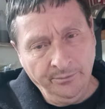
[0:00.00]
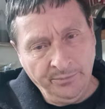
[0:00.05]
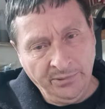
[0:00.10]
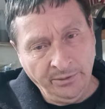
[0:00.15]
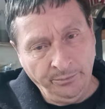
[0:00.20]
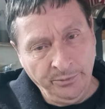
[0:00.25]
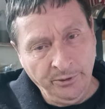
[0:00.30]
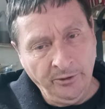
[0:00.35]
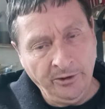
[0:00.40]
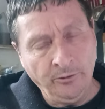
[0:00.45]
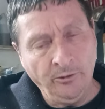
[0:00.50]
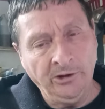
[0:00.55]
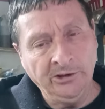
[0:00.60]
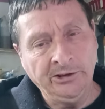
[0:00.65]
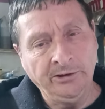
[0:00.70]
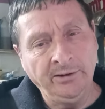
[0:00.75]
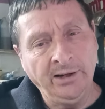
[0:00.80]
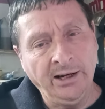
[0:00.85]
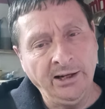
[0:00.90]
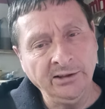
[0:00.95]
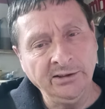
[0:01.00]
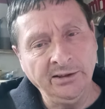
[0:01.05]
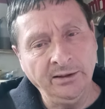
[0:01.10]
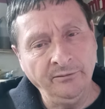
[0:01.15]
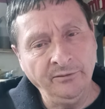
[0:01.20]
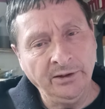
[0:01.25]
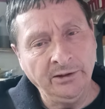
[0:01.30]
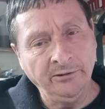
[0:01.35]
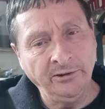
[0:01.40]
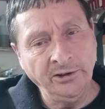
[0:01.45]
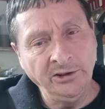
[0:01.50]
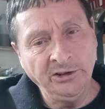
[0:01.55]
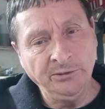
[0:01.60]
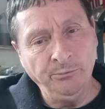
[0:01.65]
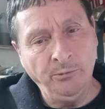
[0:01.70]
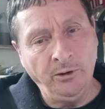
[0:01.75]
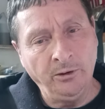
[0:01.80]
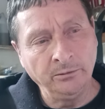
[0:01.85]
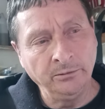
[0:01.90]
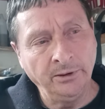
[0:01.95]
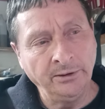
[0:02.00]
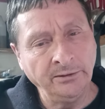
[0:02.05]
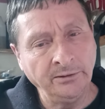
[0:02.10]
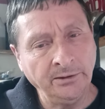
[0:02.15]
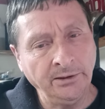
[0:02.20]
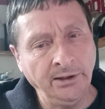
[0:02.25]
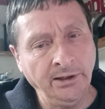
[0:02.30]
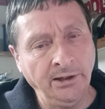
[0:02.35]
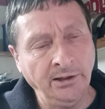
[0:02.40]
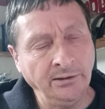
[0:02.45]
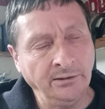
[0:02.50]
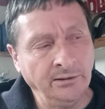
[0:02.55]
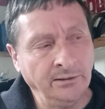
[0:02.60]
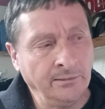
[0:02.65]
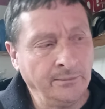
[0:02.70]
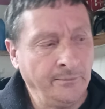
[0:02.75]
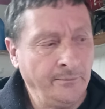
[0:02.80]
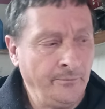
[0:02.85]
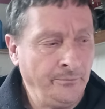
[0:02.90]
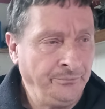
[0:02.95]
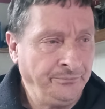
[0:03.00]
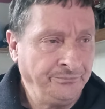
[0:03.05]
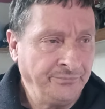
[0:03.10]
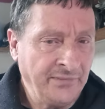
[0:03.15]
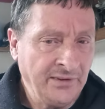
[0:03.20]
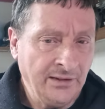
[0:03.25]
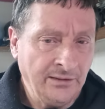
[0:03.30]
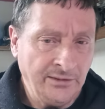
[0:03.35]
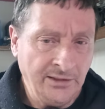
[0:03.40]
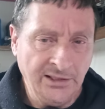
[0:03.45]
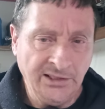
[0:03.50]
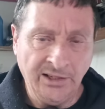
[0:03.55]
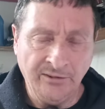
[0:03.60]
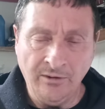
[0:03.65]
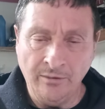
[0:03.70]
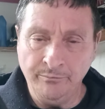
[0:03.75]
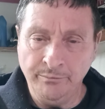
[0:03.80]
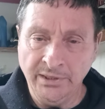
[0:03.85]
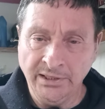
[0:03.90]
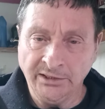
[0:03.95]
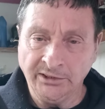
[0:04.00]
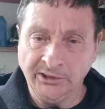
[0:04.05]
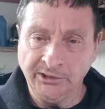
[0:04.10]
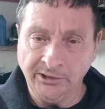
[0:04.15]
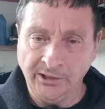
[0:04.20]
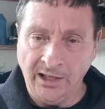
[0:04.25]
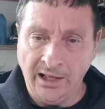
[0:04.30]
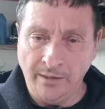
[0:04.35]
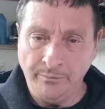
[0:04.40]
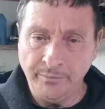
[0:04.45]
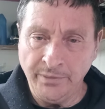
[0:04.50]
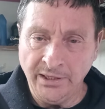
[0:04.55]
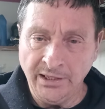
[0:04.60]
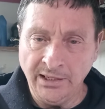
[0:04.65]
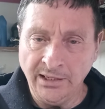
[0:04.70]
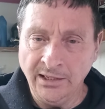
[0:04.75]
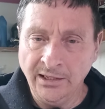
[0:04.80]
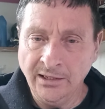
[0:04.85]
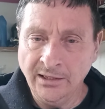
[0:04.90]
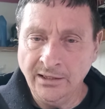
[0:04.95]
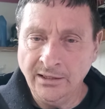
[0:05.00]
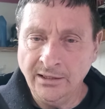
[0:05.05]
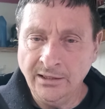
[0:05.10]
But a Buick also has a very small runner head. These have a big, sloppy,